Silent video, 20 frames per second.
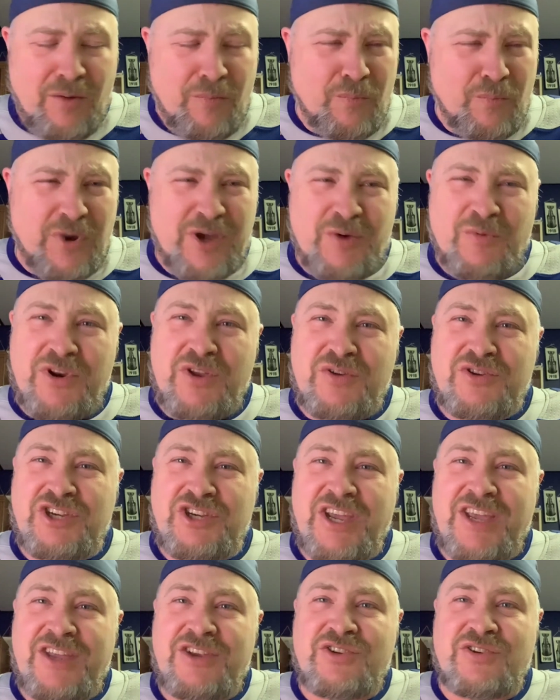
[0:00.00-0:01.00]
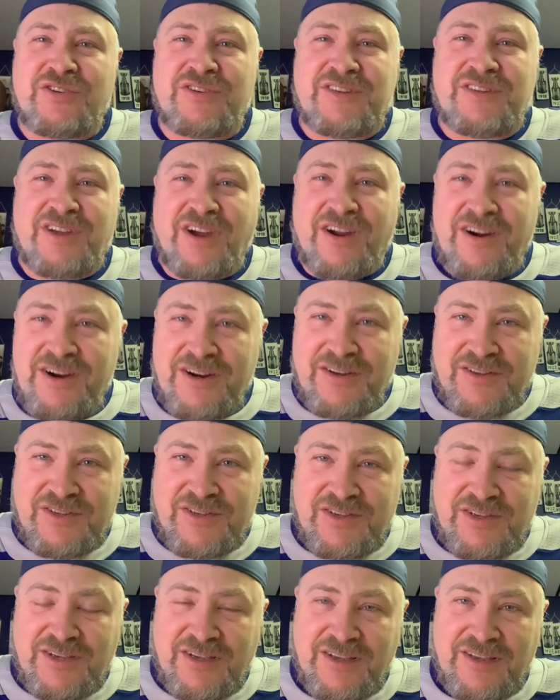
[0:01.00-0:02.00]
But when you change your
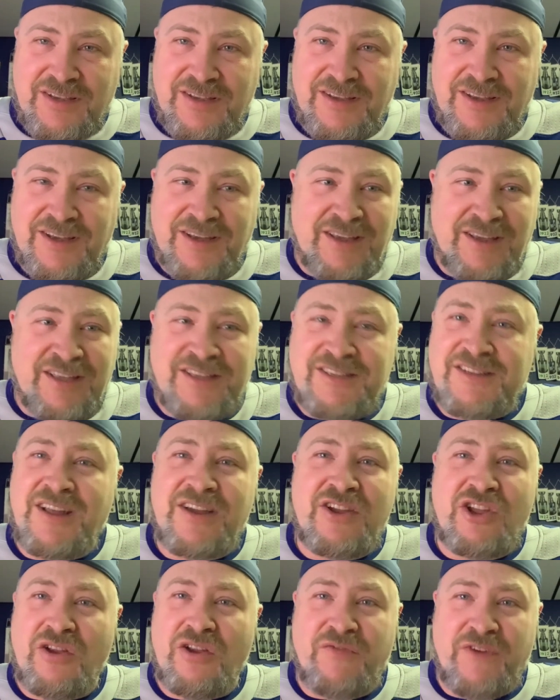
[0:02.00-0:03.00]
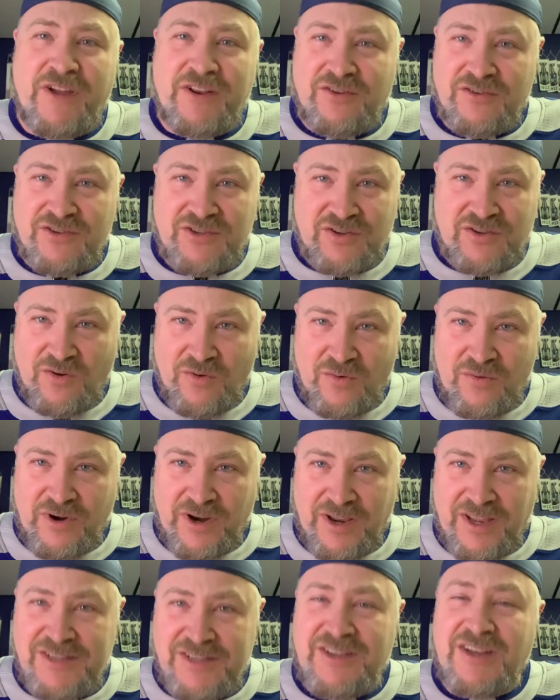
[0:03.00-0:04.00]
darts, it's not going to affect your
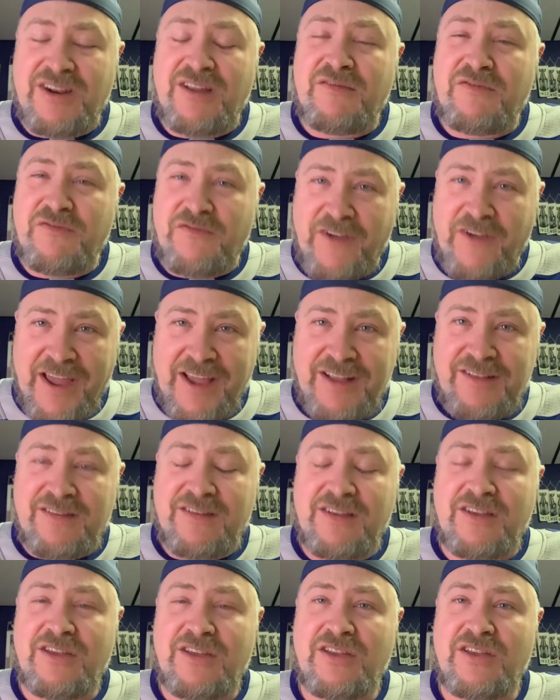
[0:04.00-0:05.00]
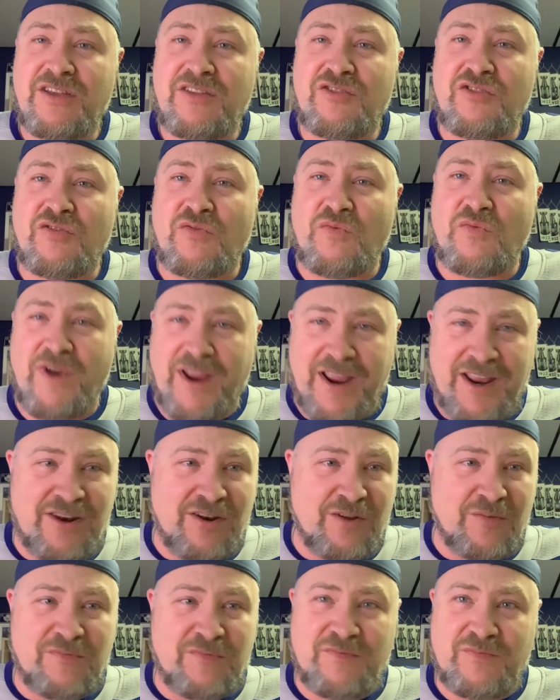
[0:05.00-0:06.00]
scoring. It's going to affect the
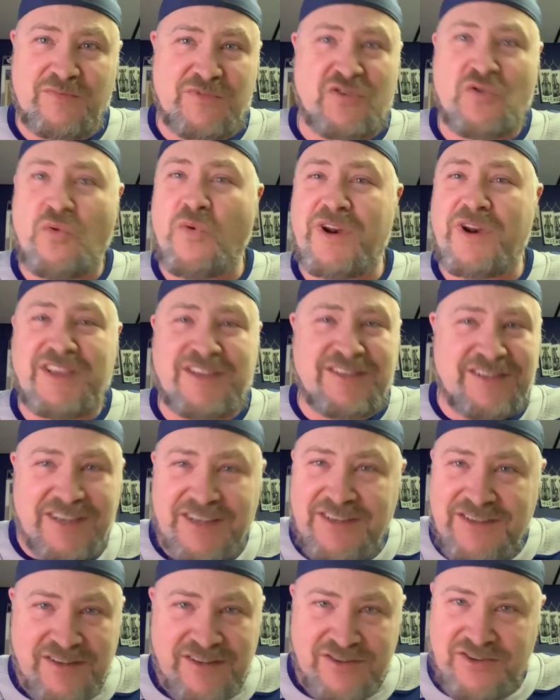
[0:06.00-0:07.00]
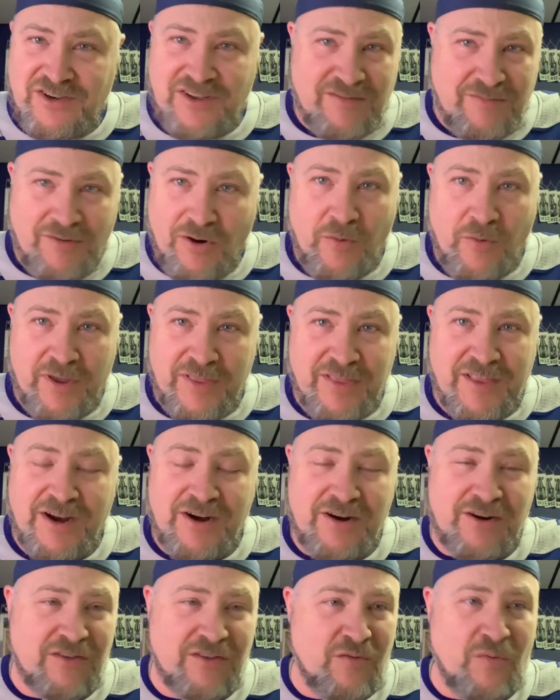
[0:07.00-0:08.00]
random 26s you throw in
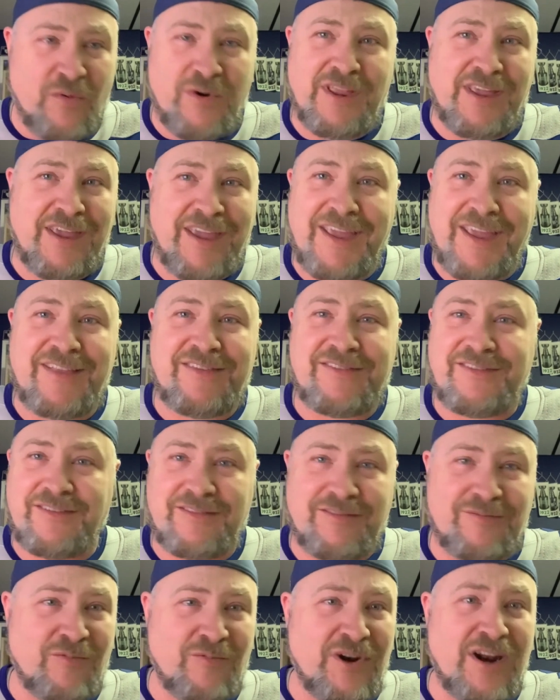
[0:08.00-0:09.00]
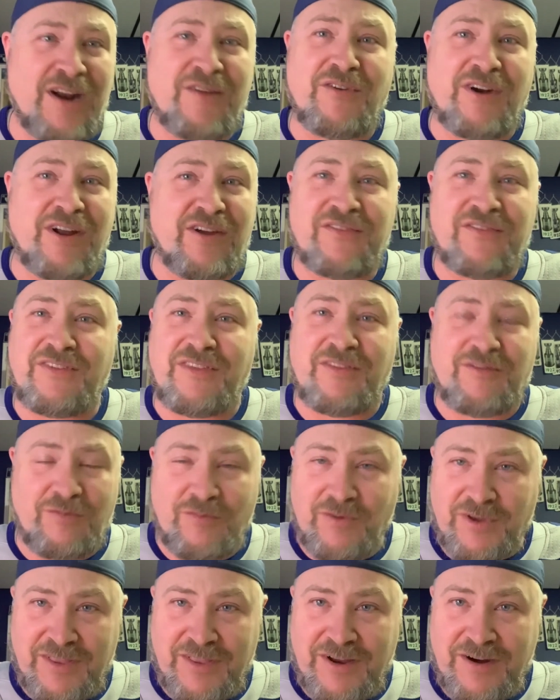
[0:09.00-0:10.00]
there and 28s and whatever else he
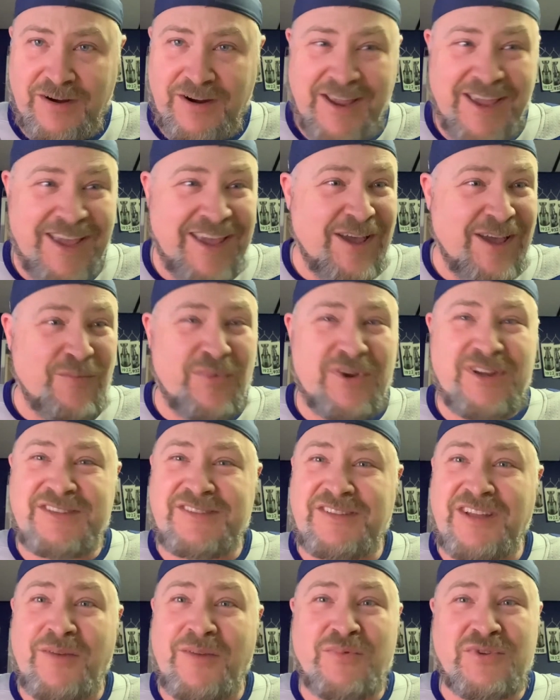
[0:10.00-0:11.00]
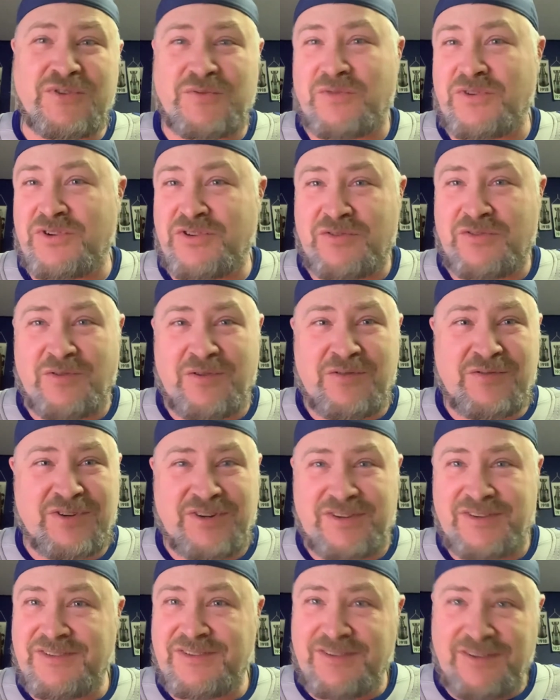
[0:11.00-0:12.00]
threw in there. But his doubles were
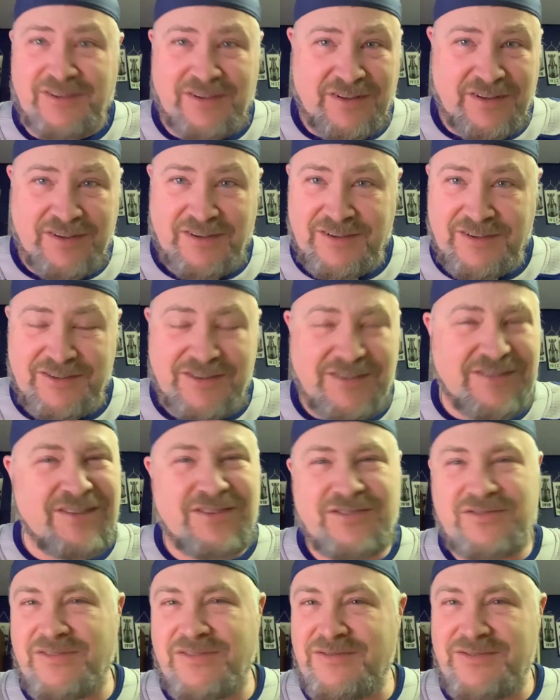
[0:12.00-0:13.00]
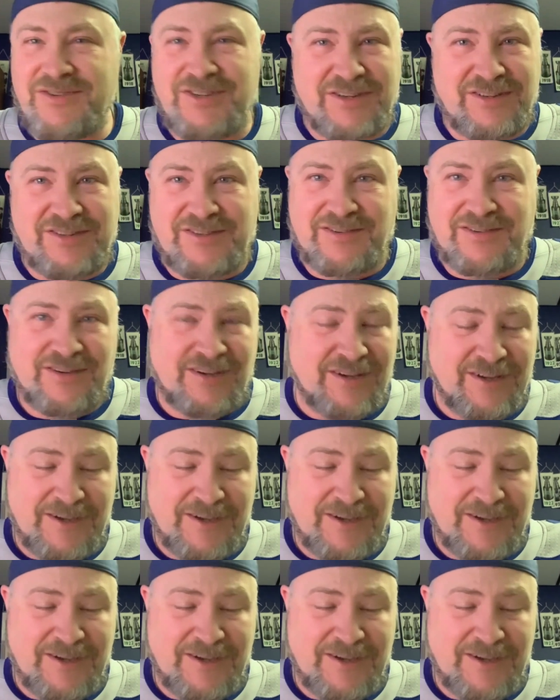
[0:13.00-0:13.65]
atrocious. Just atrocious.